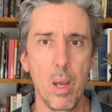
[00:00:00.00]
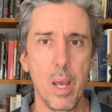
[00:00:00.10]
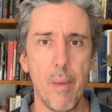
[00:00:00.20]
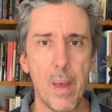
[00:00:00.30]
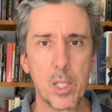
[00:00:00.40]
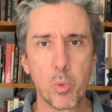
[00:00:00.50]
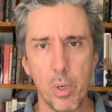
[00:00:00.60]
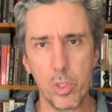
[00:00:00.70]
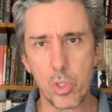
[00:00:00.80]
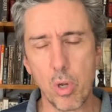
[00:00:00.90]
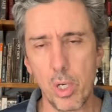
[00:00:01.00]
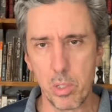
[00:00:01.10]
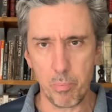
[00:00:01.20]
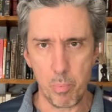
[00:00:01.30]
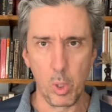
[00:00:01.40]
And that's where you start to
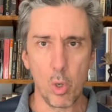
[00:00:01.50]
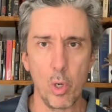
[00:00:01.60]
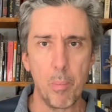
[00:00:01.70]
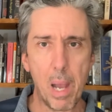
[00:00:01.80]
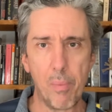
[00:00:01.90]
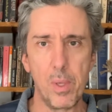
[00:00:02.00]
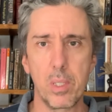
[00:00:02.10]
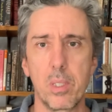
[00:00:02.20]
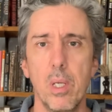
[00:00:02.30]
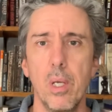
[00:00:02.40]
learn about this.